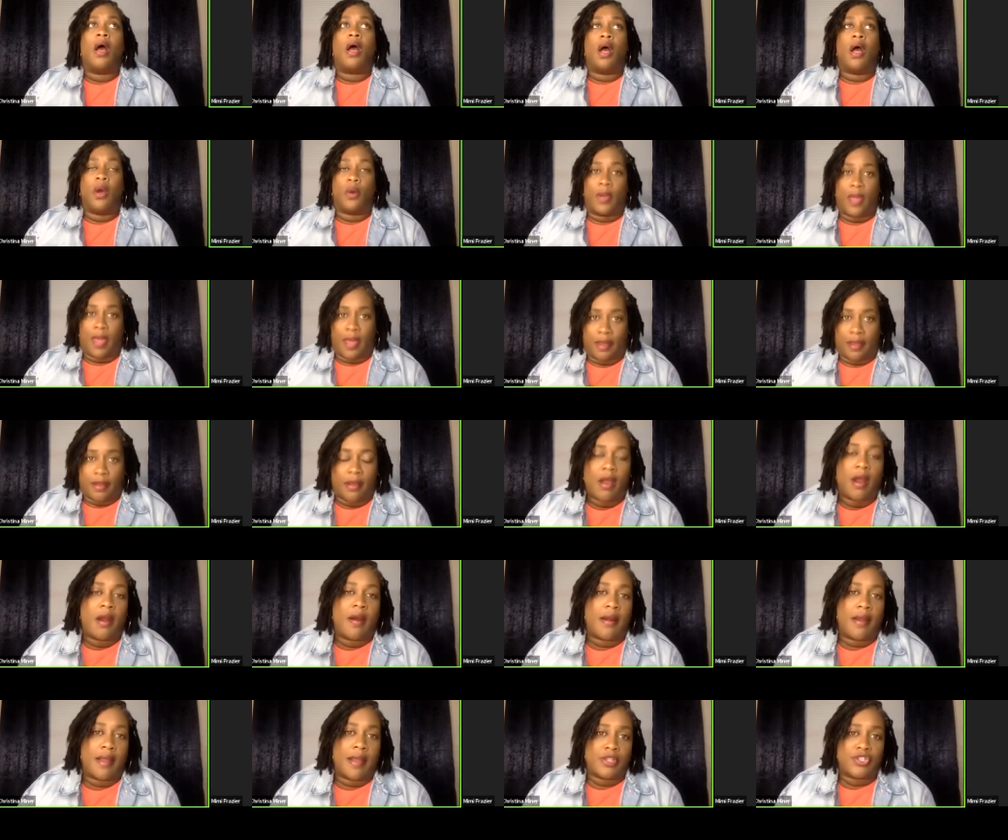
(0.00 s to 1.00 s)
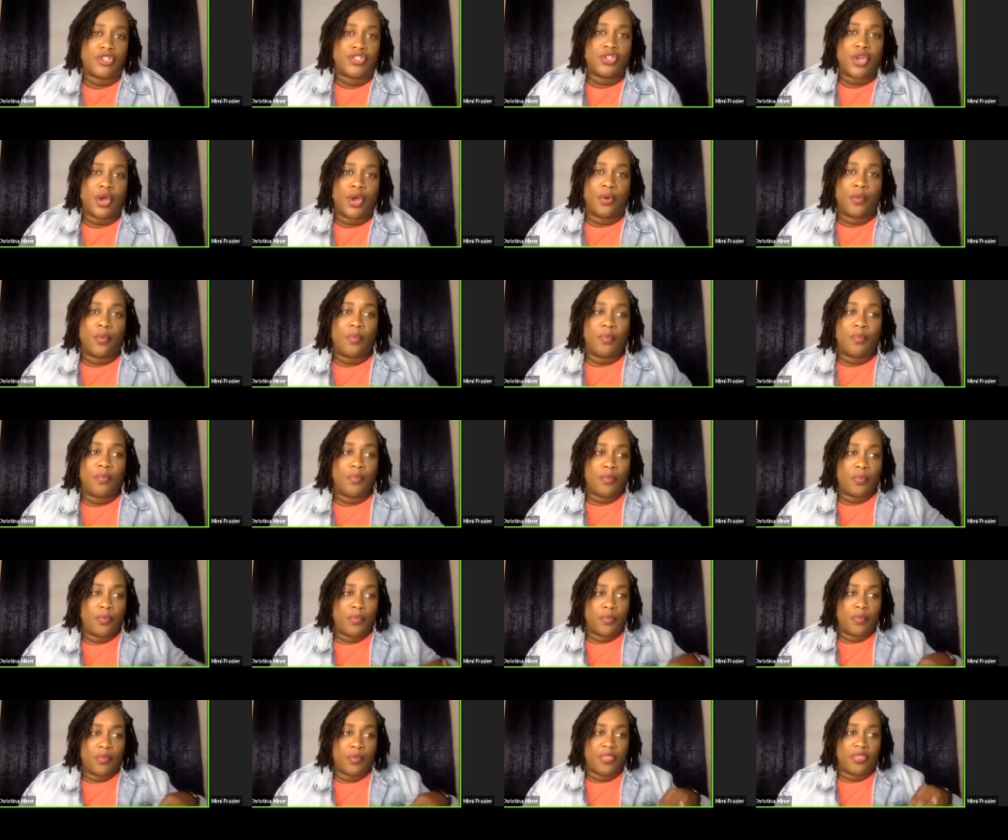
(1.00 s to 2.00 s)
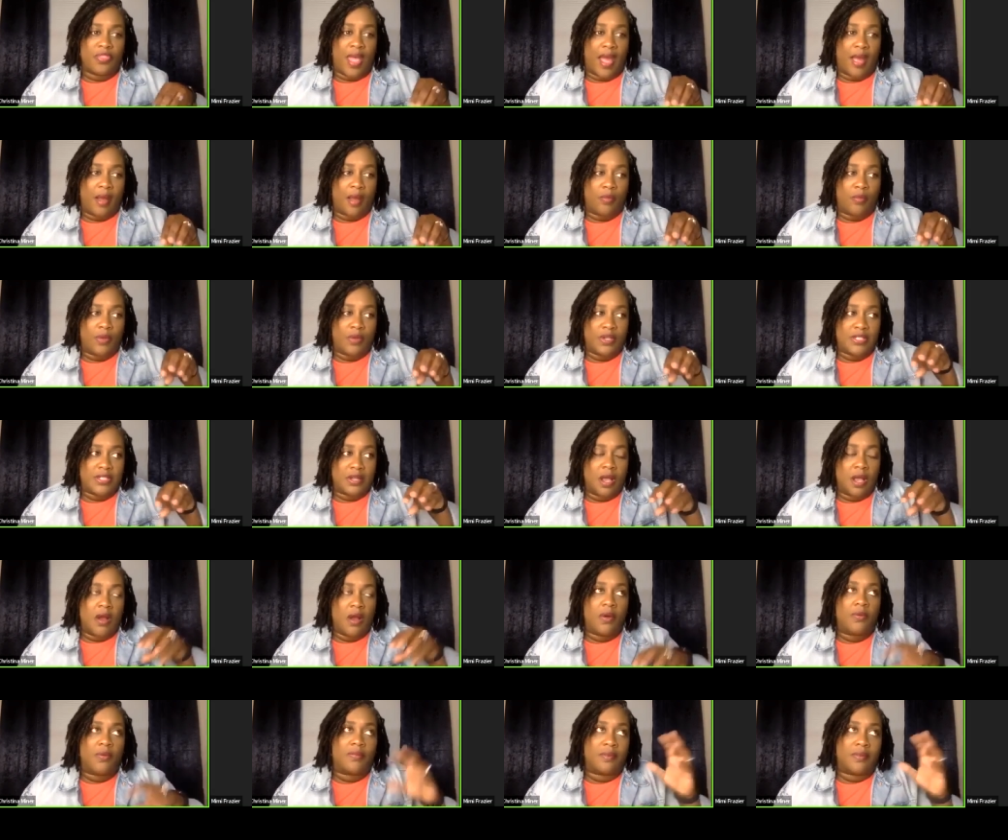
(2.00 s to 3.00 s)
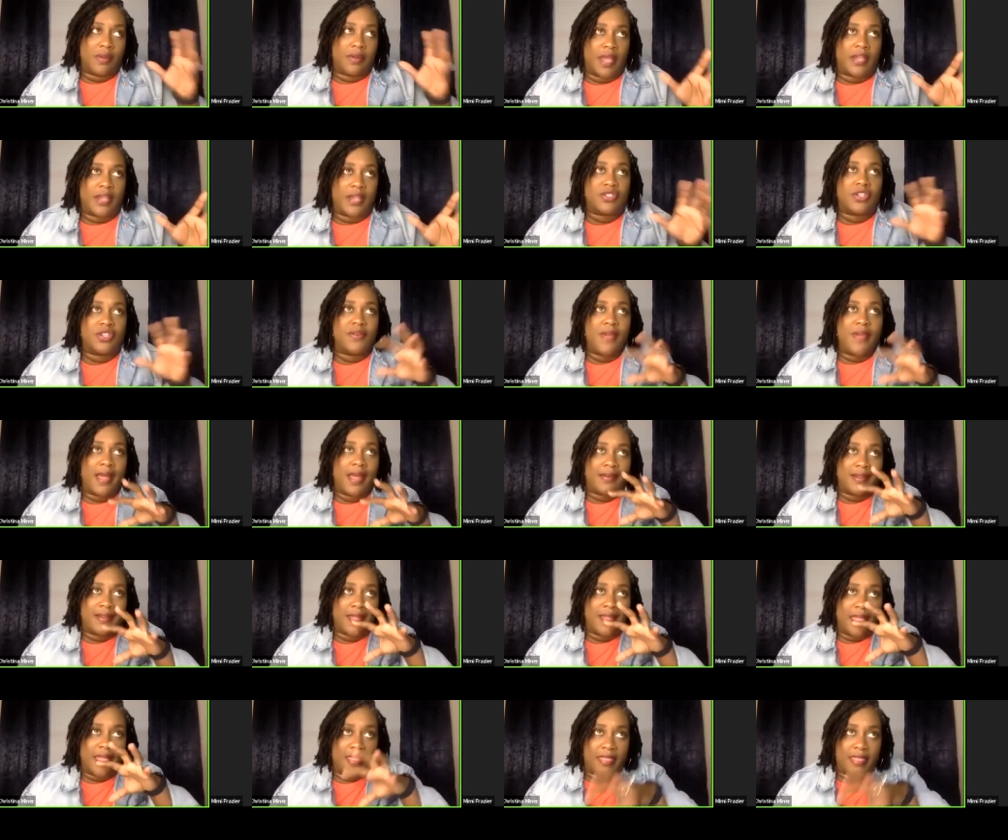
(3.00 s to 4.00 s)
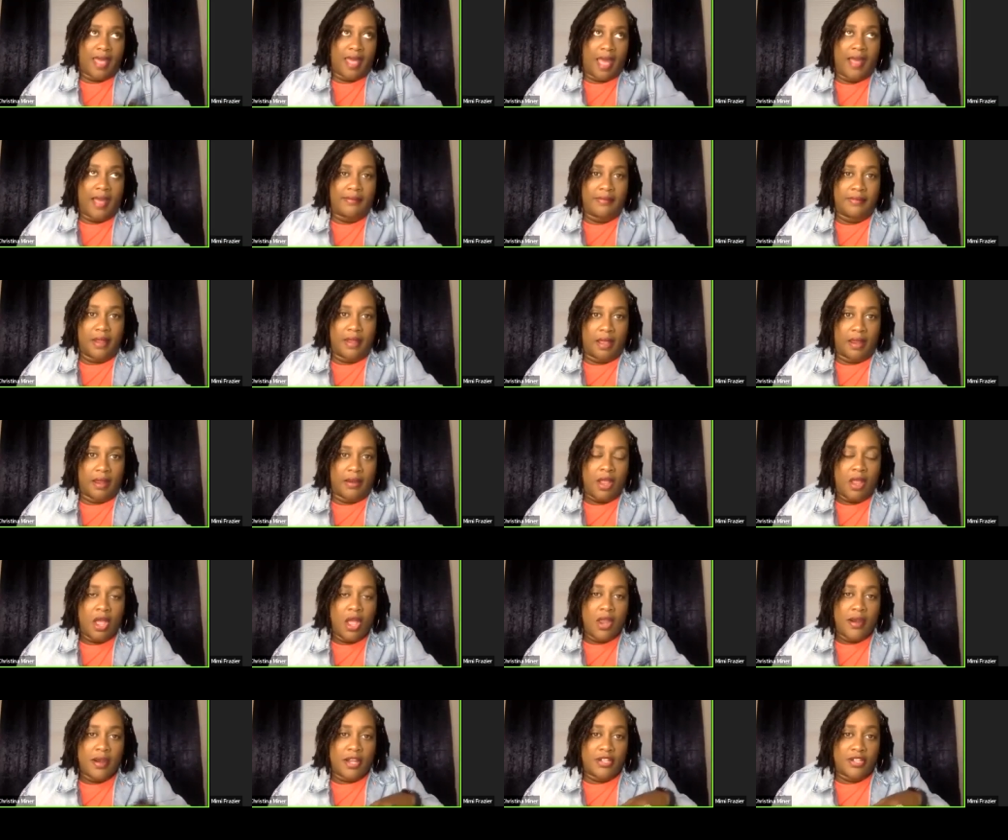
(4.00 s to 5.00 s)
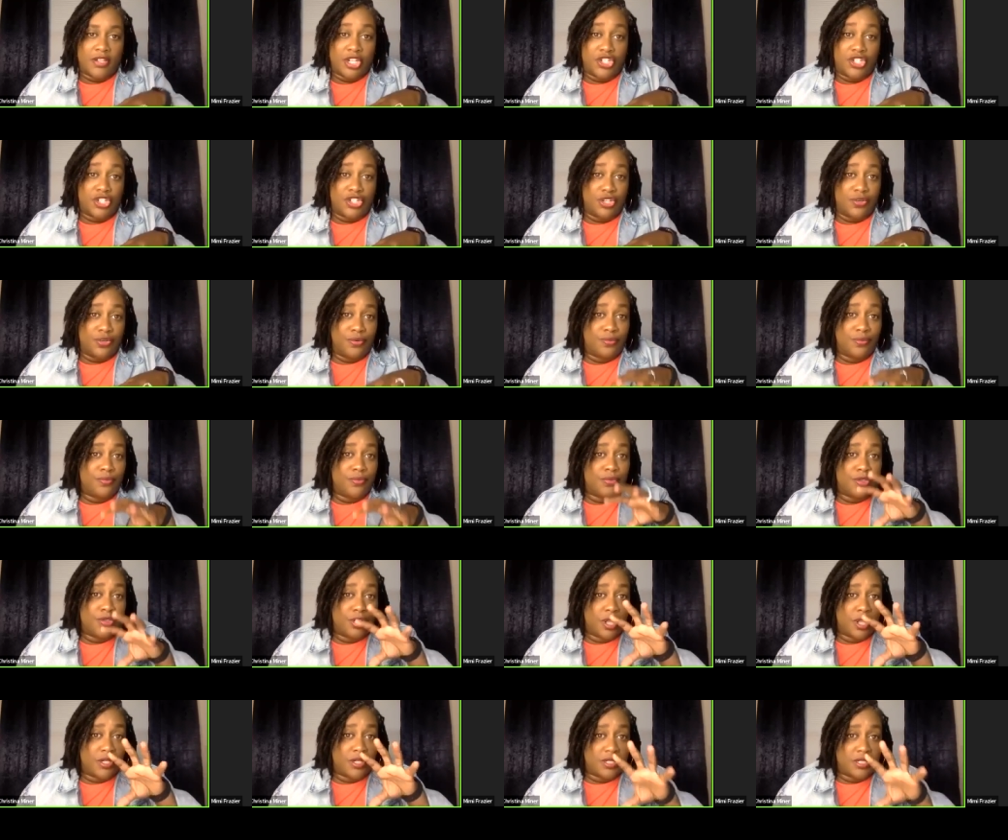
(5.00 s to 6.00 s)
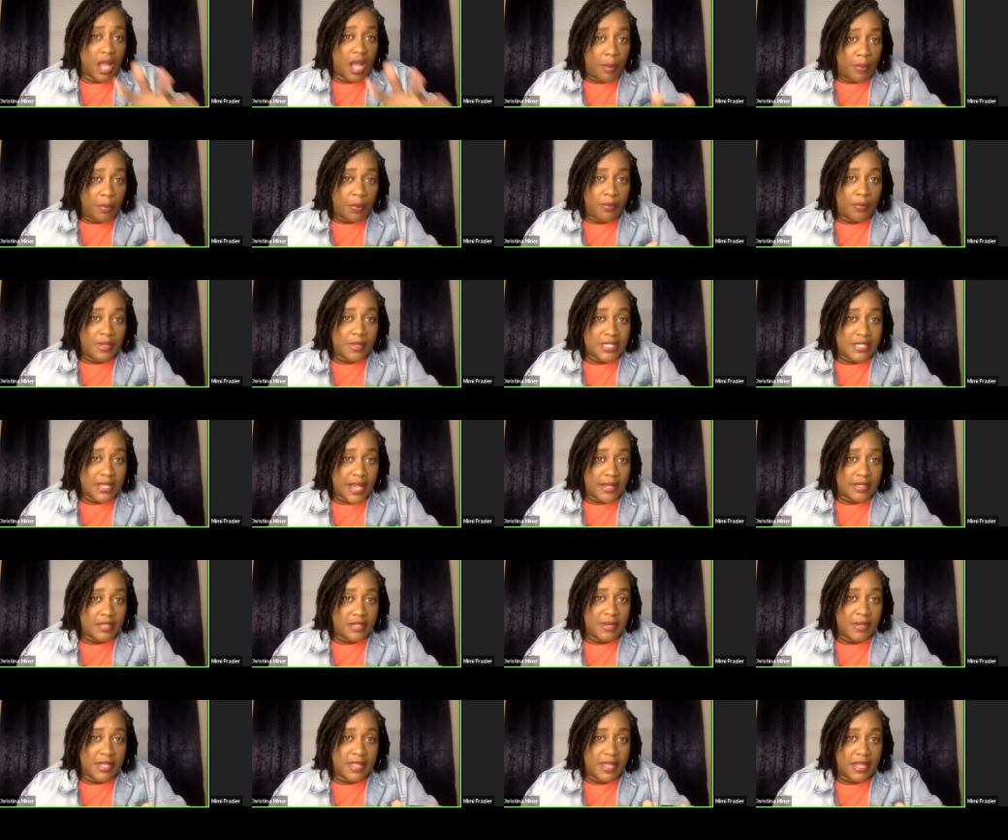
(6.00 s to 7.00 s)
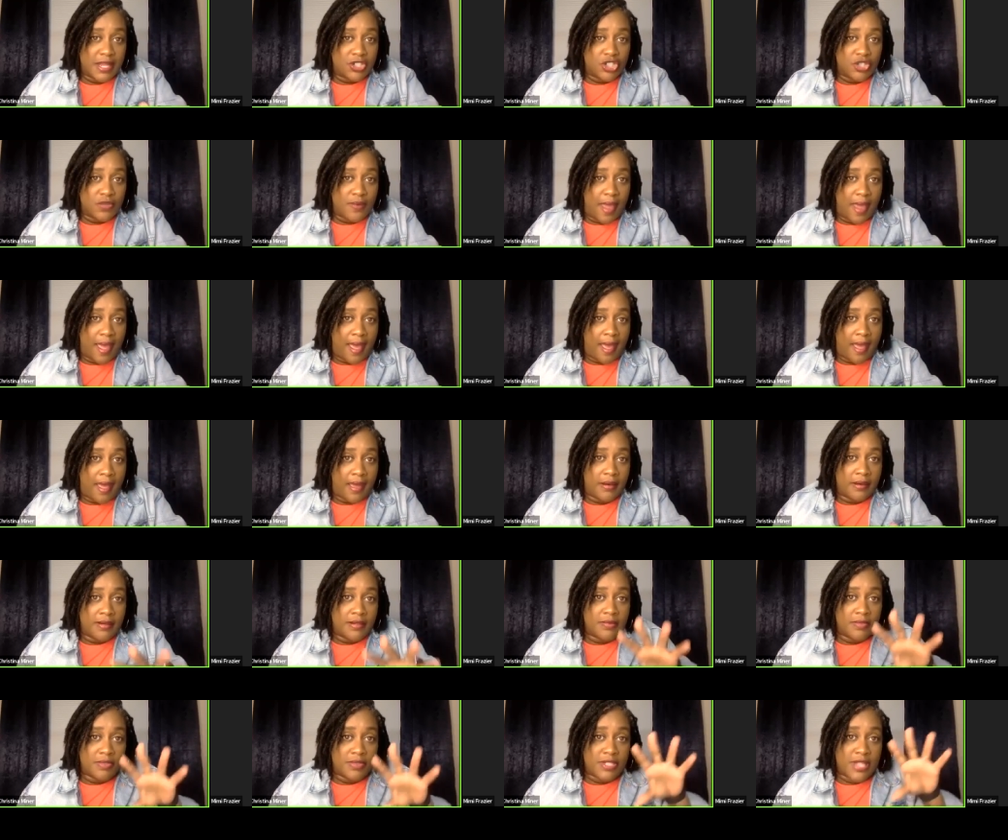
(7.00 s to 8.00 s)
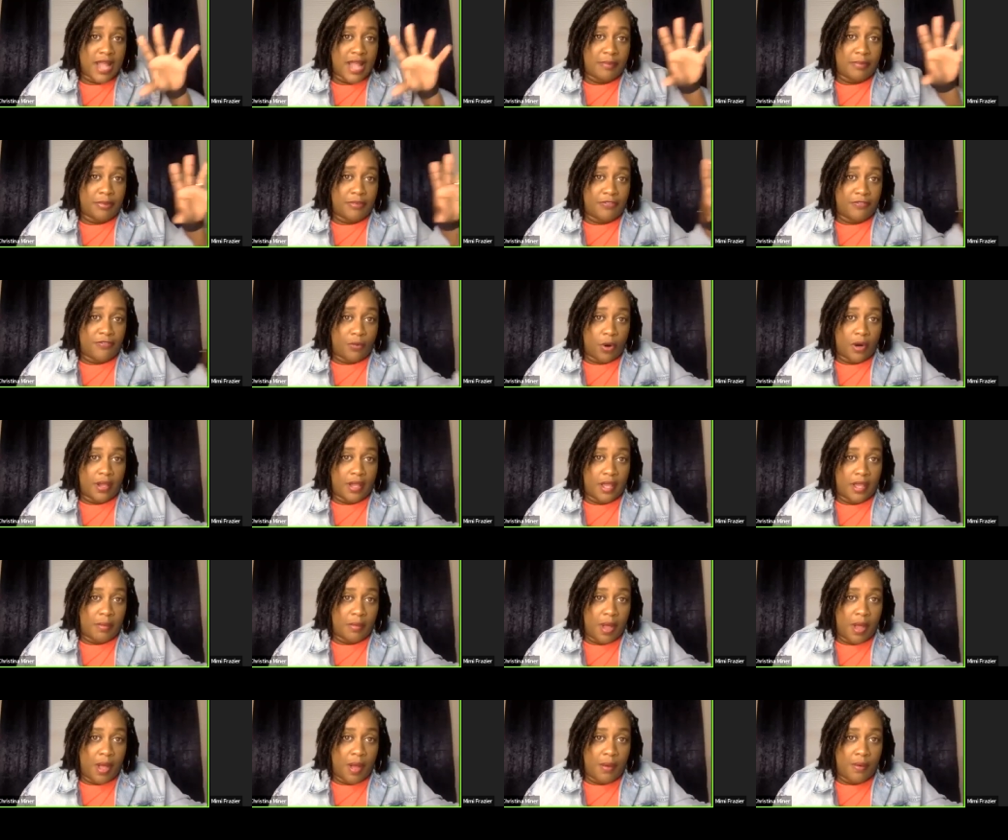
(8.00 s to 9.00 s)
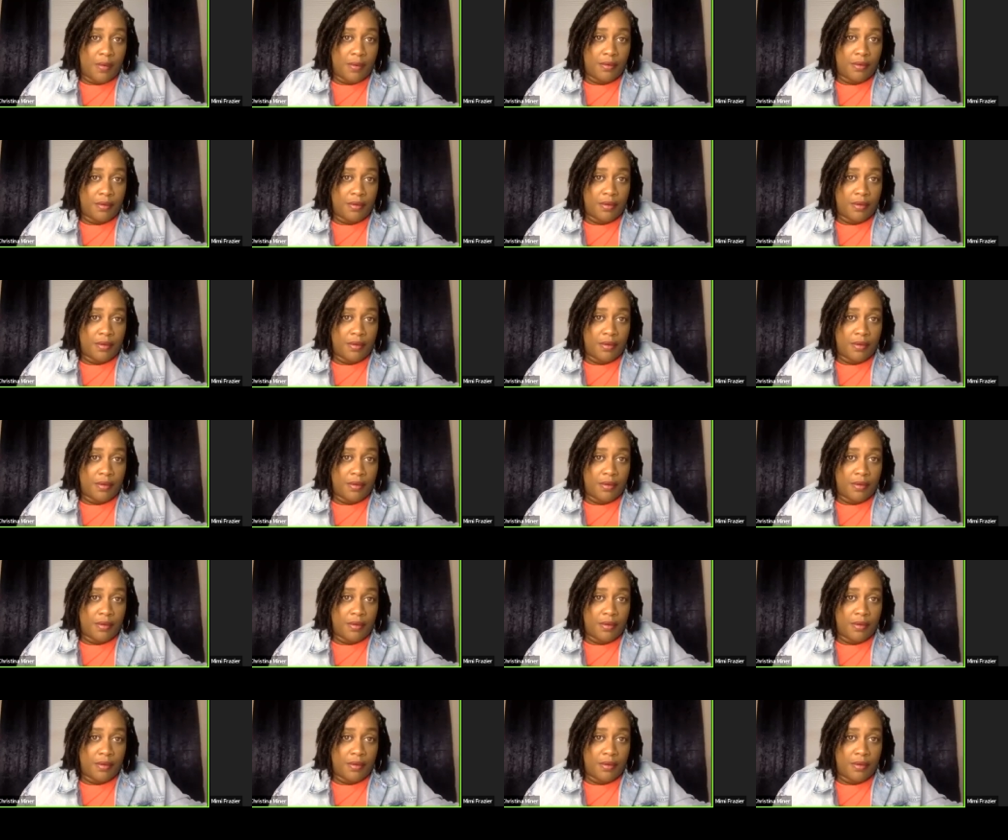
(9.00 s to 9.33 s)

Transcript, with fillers: Okay. All right. So that was, so you had to get that done. Now, did you, the double mastectomy that you had, was that before chemo?